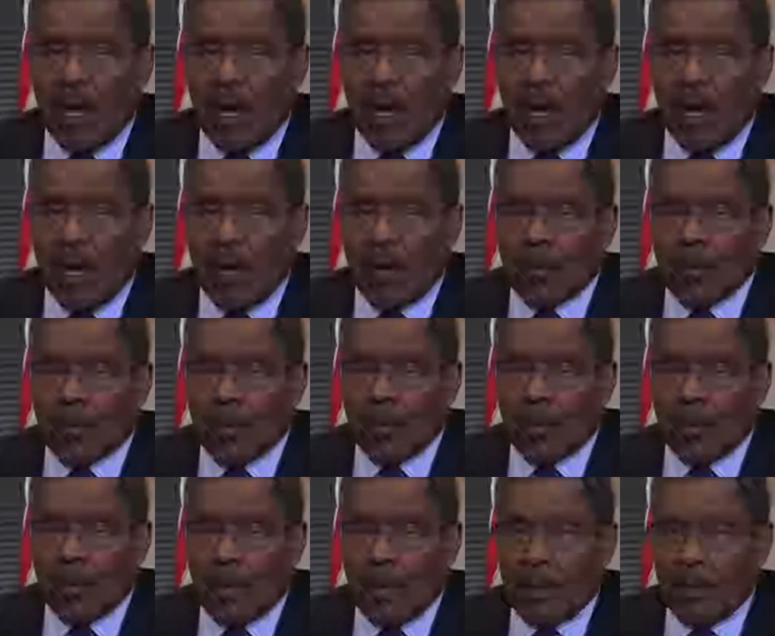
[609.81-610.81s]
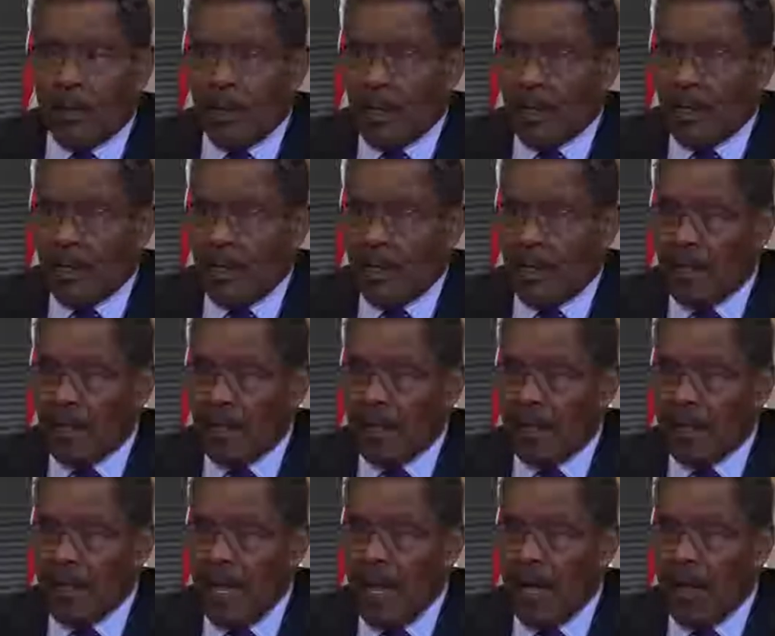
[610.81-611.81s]
But
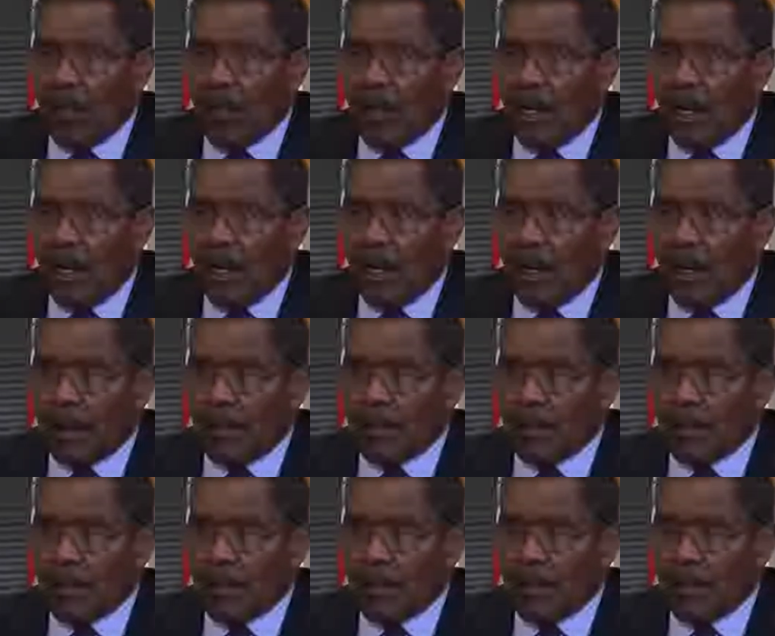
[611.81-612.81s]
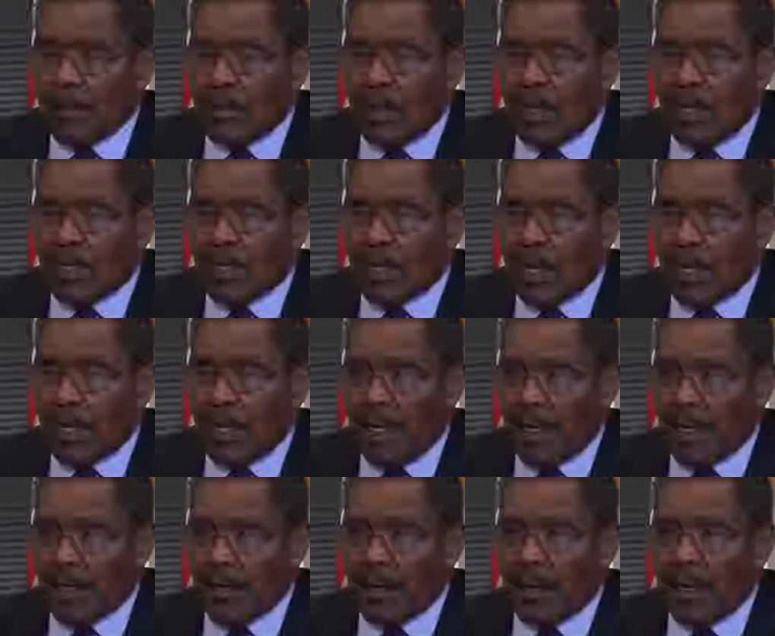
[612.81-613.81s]
now it's not
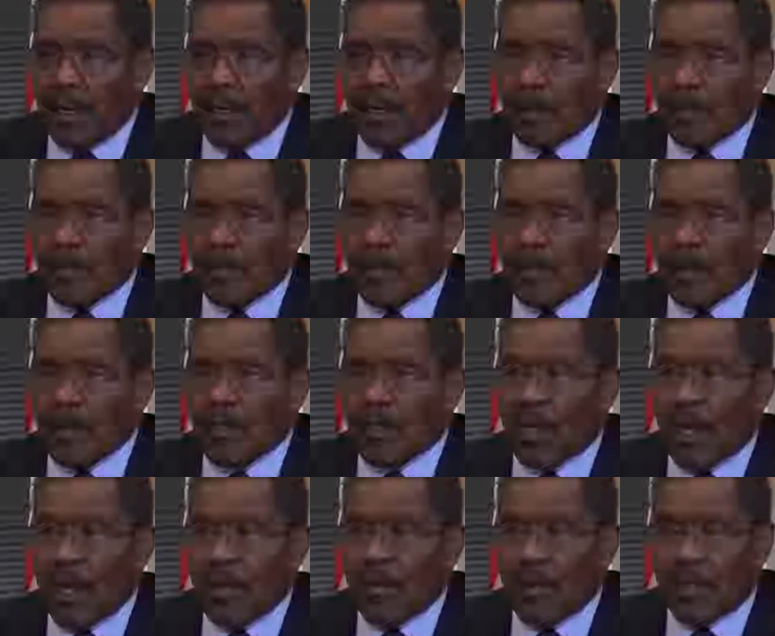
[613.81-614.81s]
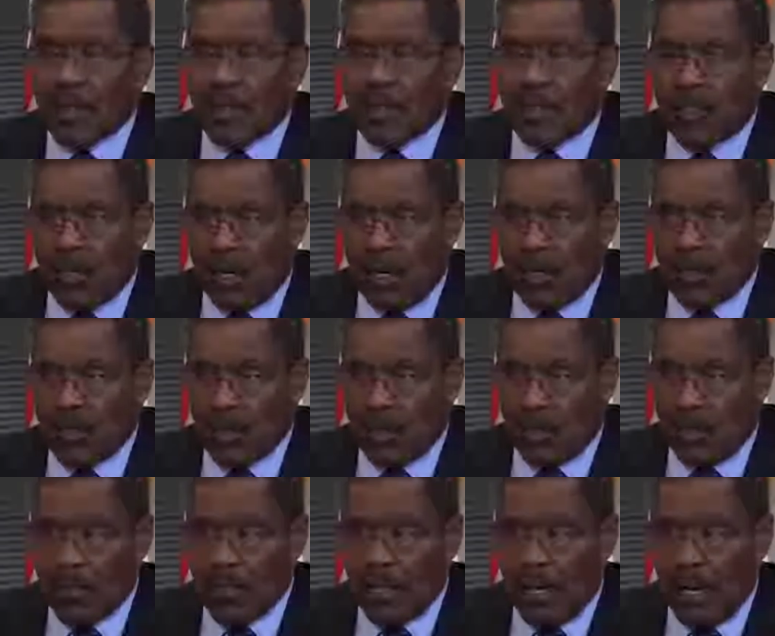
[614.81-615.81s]
the assignment judge or the
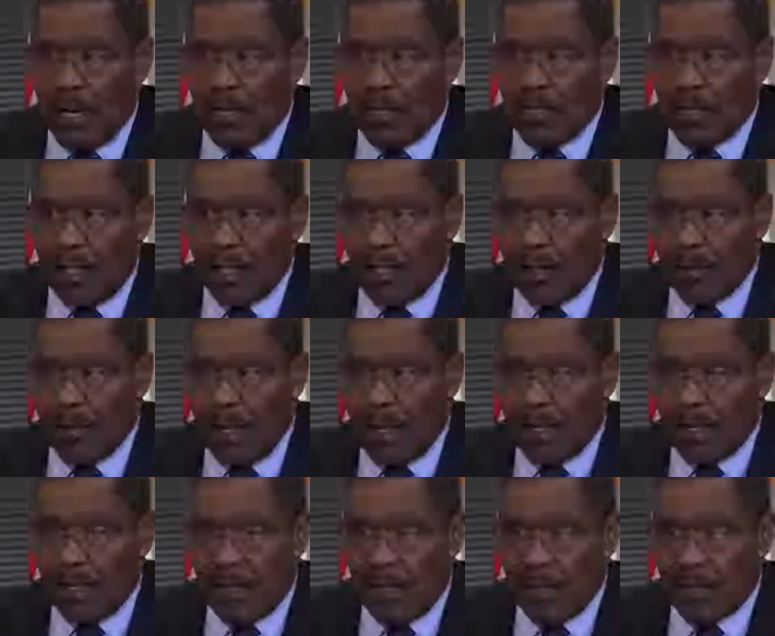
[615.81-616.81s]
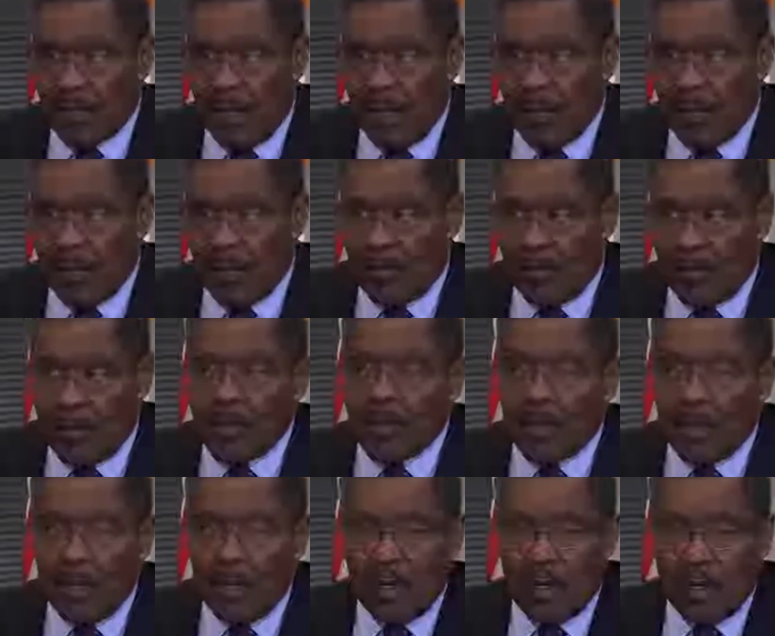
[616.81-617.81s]
presiding judge that makes the assignment of
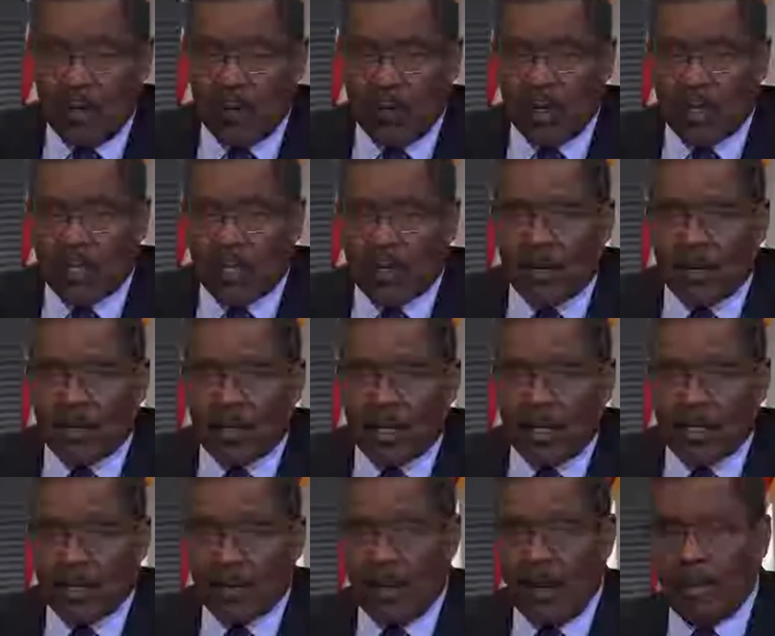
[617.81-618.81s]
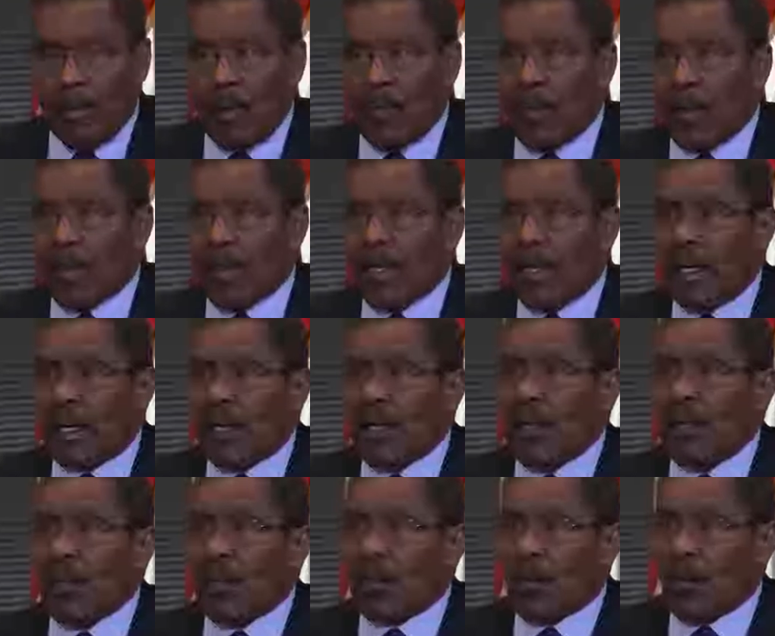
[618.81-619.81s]
which clerk does the memo, but the
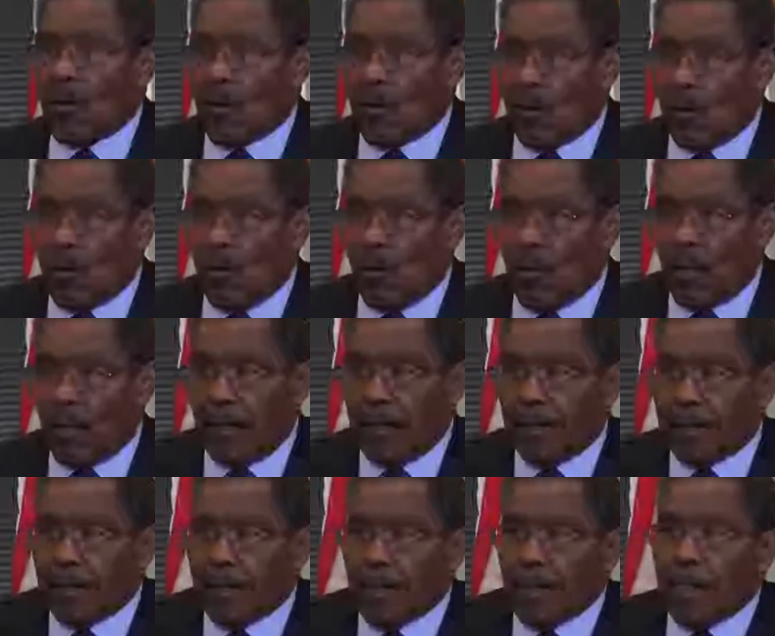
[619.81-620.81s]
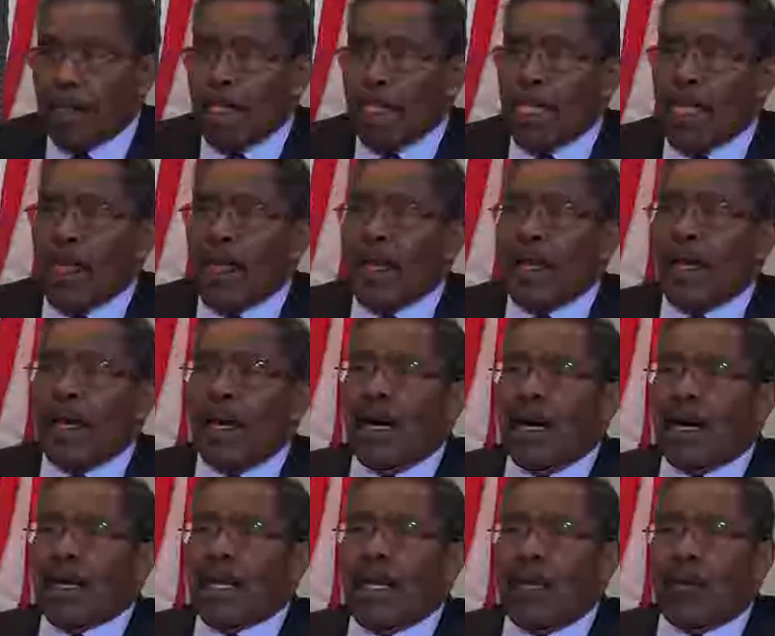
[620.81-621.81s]
clerk of the court.
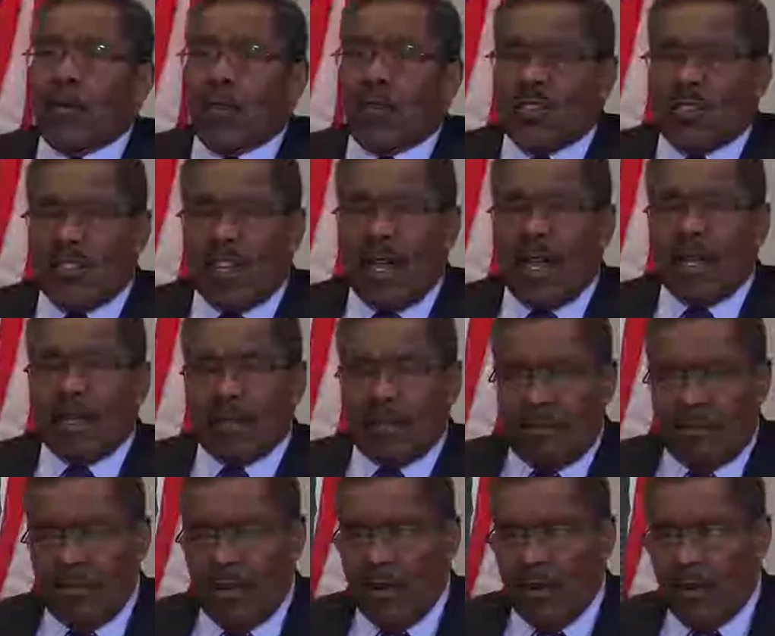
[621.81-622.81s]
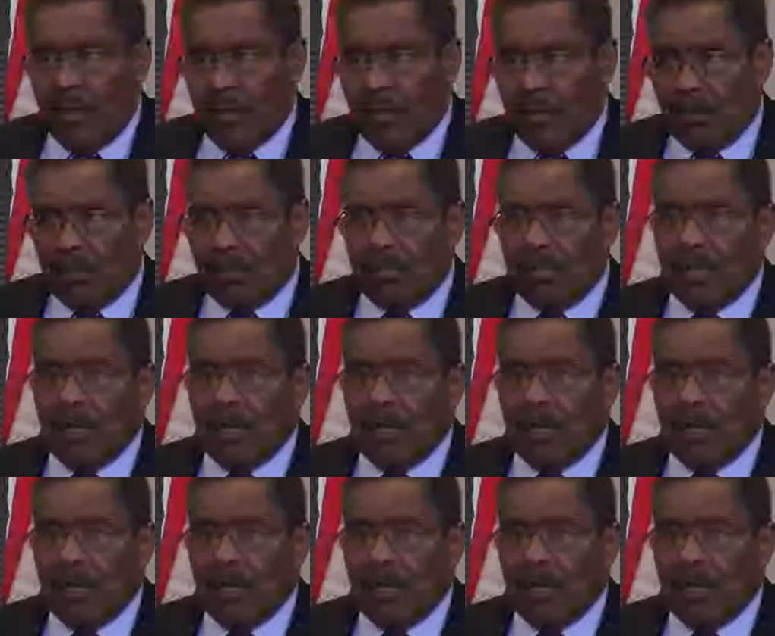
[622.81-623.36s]
He will assign various